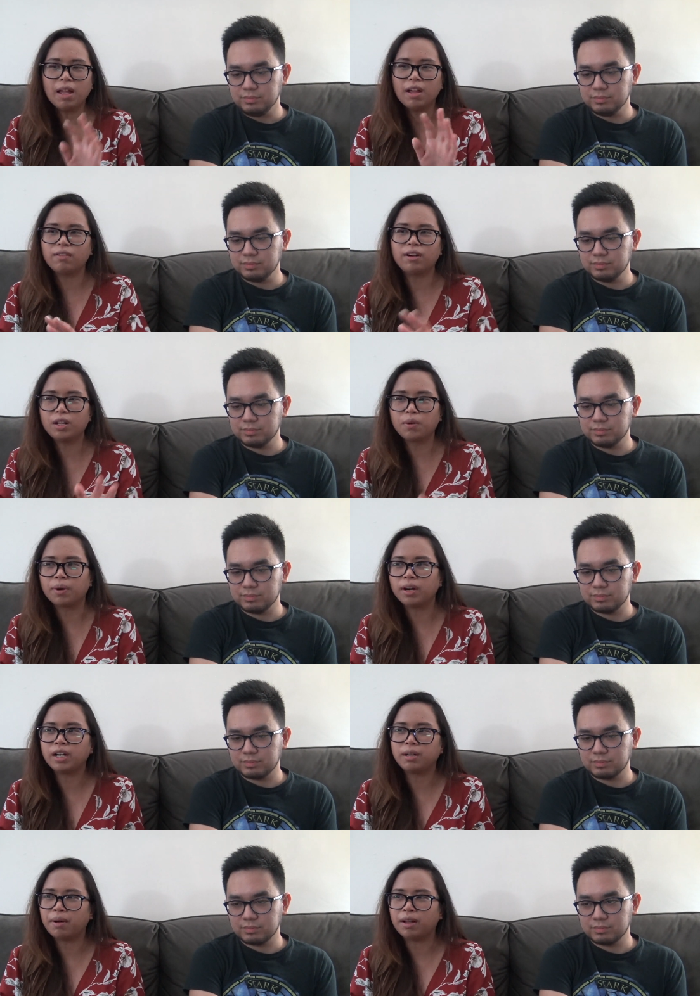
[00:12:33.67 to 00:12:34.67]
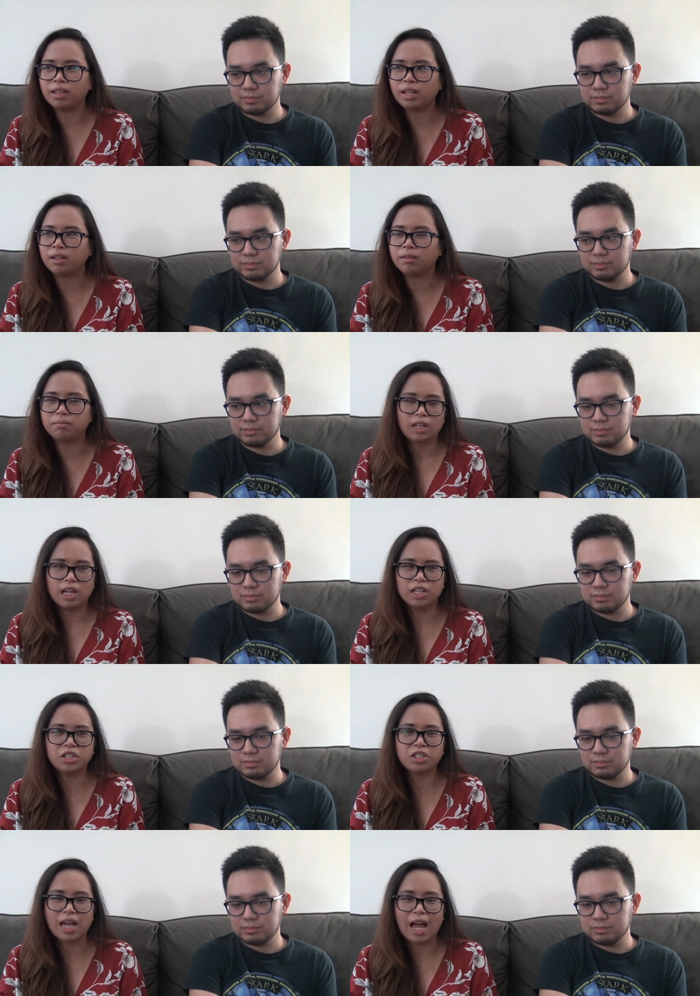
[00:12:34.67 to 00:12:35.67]
Speaker 1: not really worried about them. It
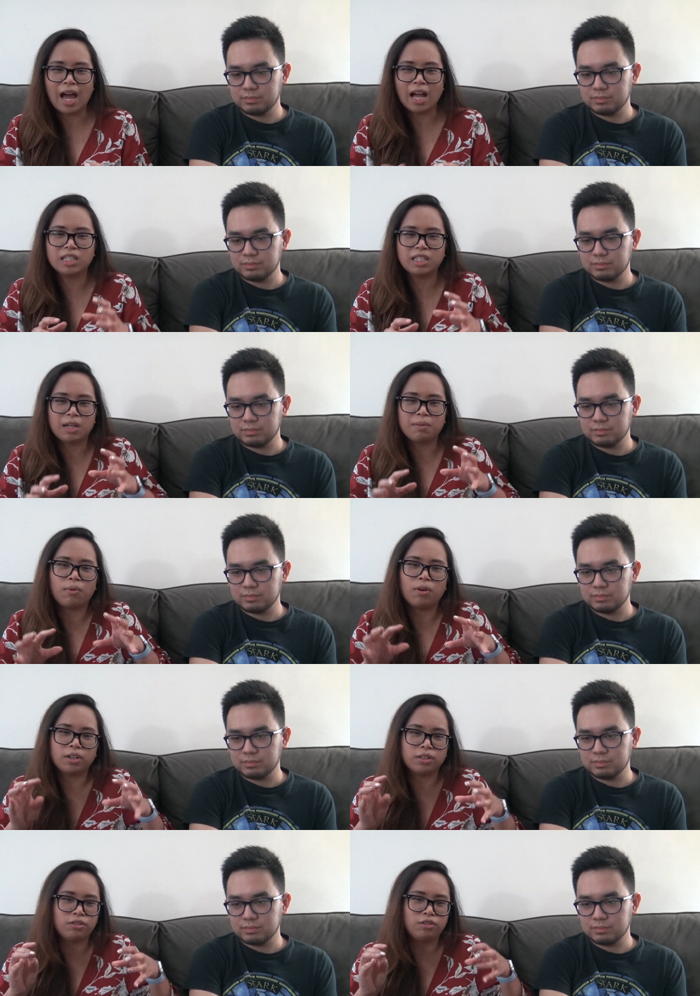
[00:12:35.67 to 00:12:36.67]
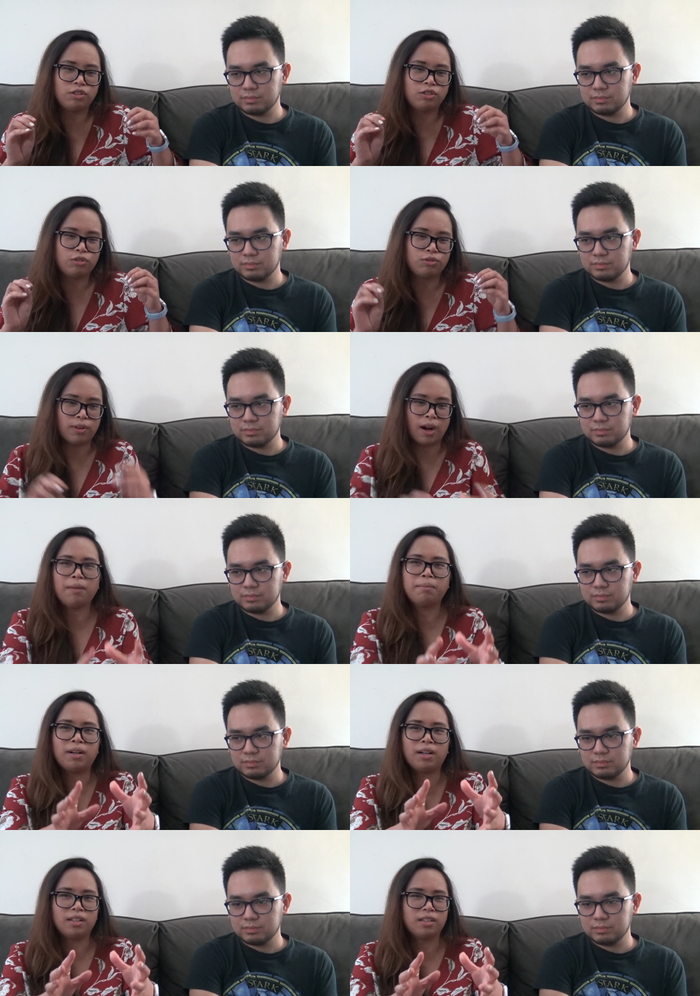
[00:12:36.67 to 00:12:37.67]
just adds like more
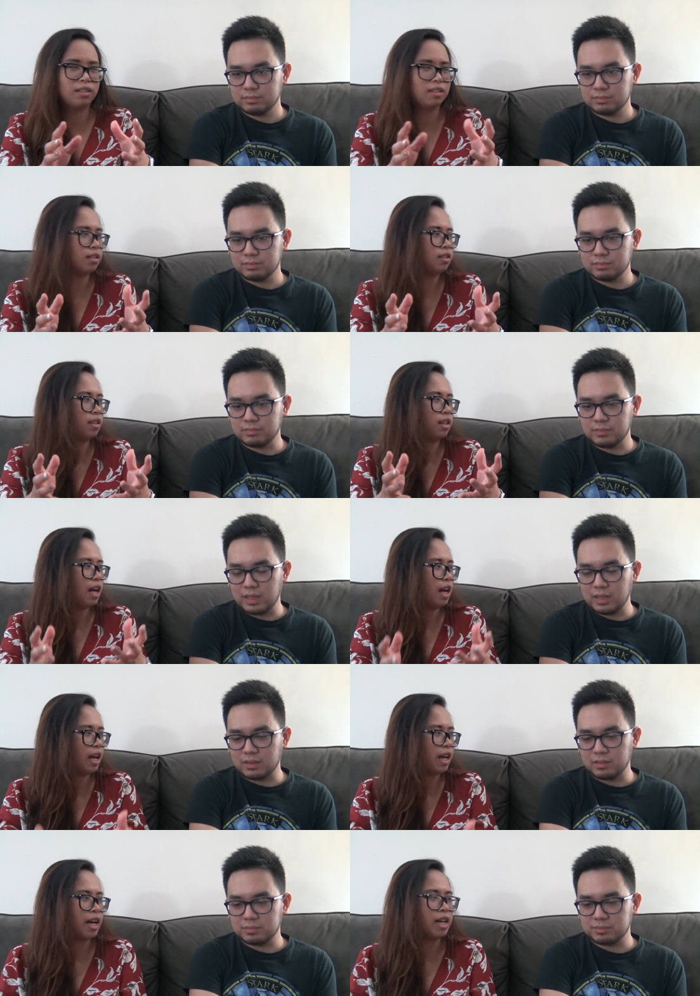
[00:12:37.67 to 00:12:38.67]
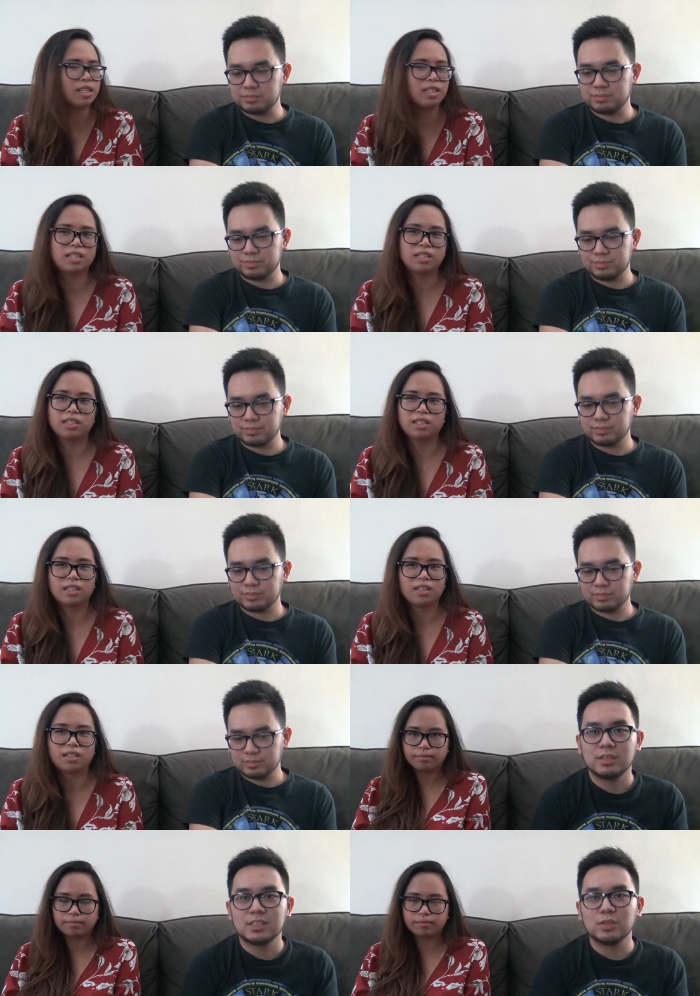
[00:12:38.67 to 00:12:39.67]
drama, yeah. I guess.
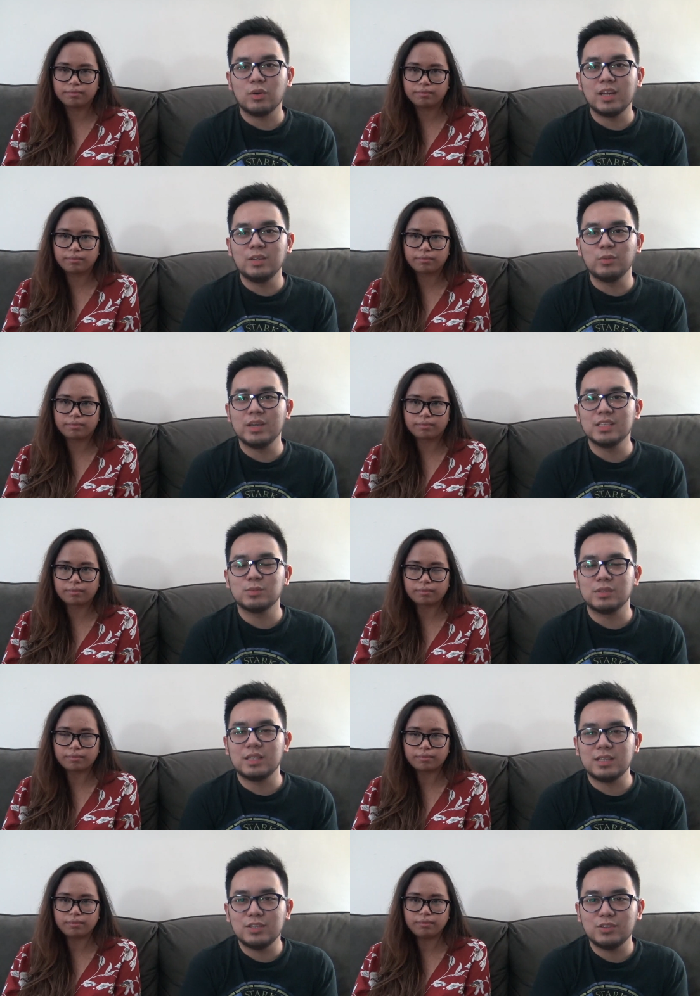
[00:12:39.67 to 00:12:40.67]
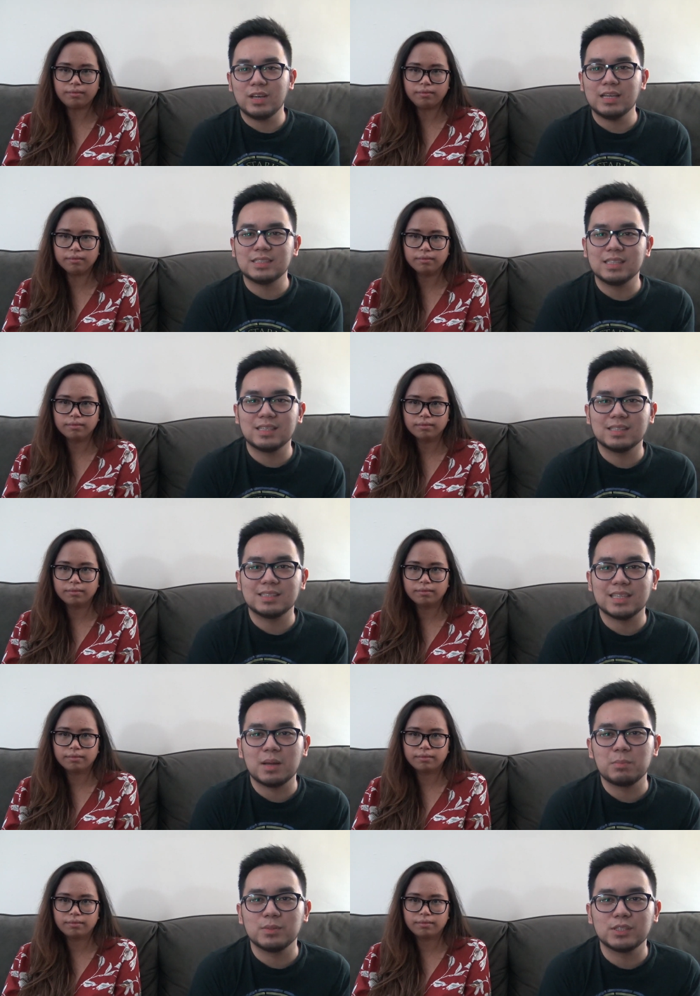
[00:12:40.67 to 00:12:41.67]
Speaker 2: So anyways, what did you guys think of this
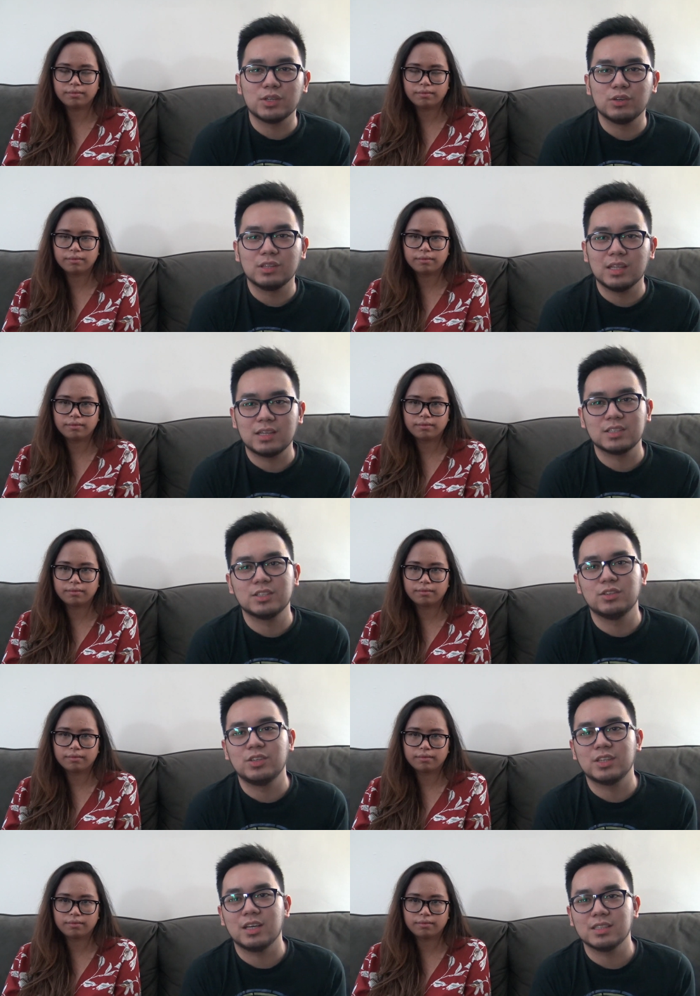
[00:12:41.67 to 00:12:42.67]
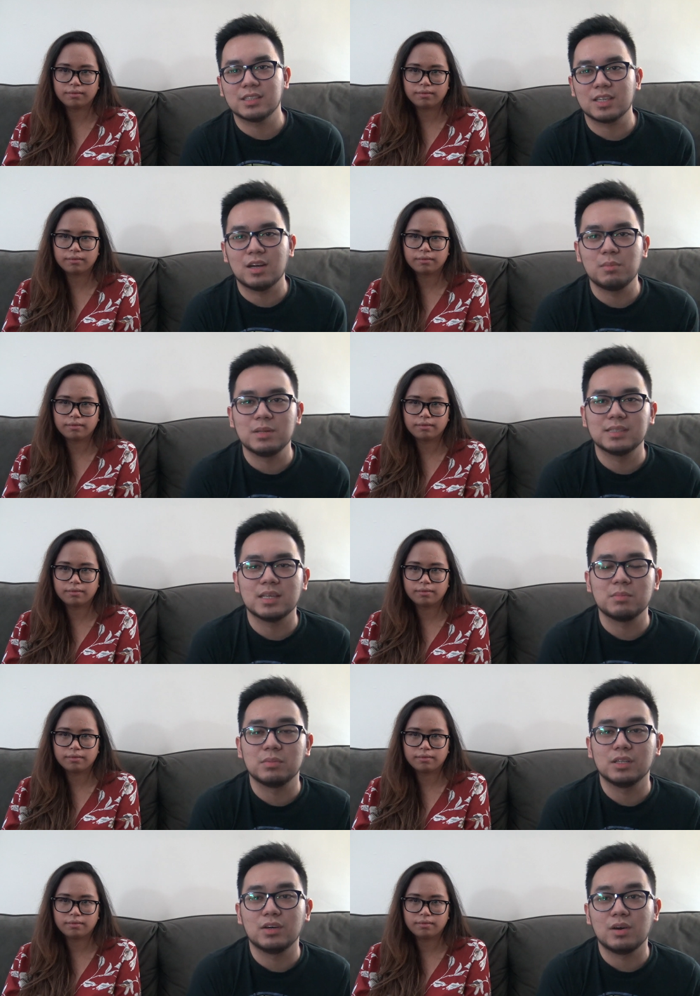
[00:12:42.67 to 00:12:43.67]
episode? Let us know your thoughts in the comments
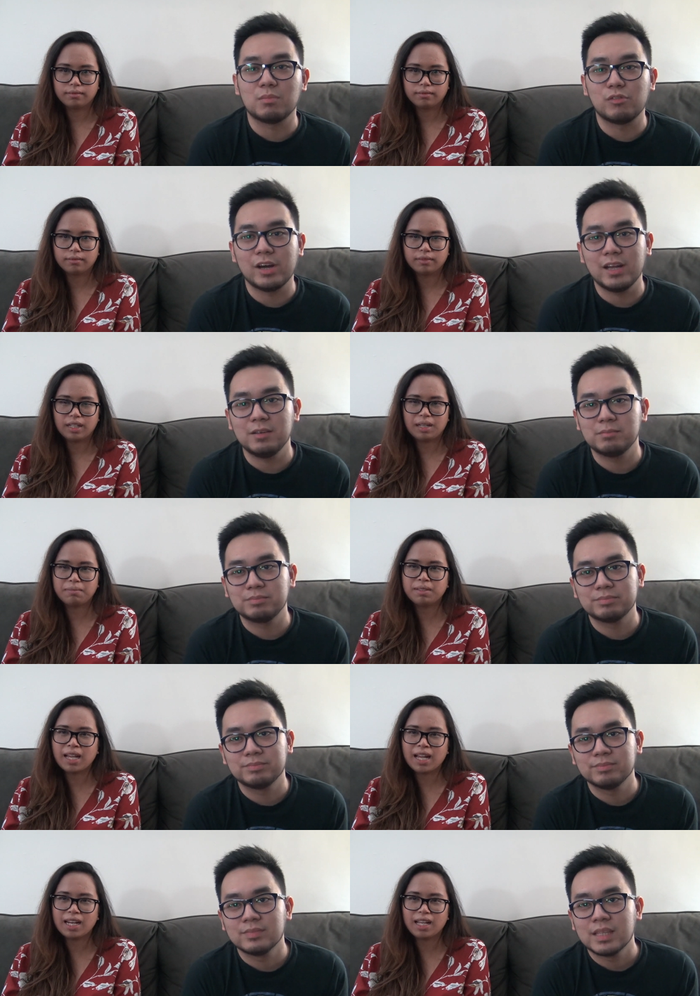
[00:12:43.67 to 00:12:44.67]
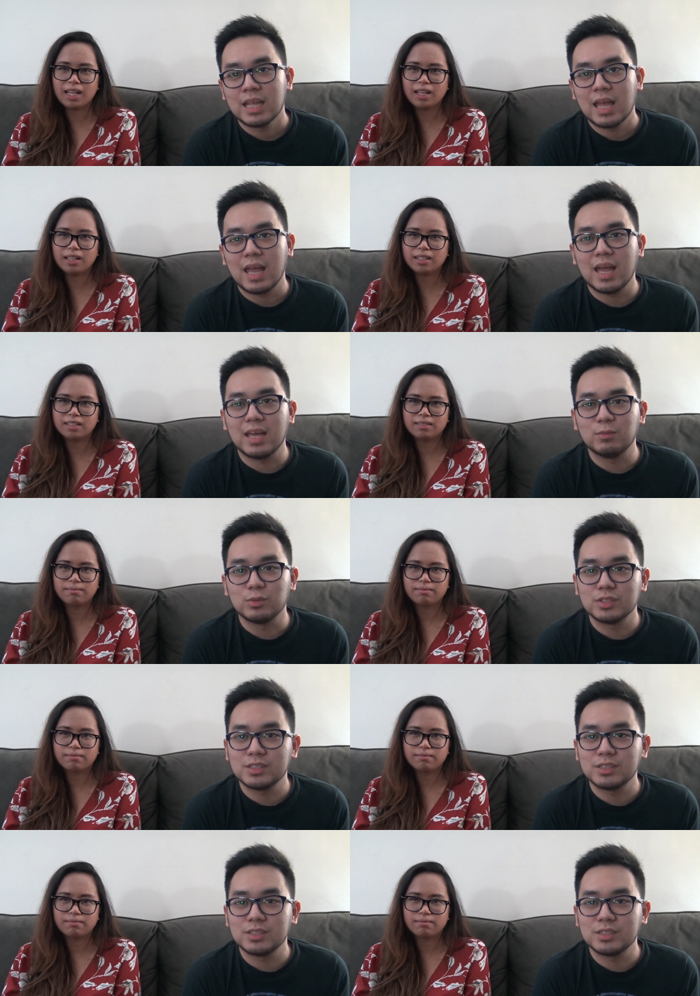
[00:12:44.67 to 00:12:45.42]
down below. I'm Ray.
Speaker 1: I'm Danii.
Speaker 2: And we'll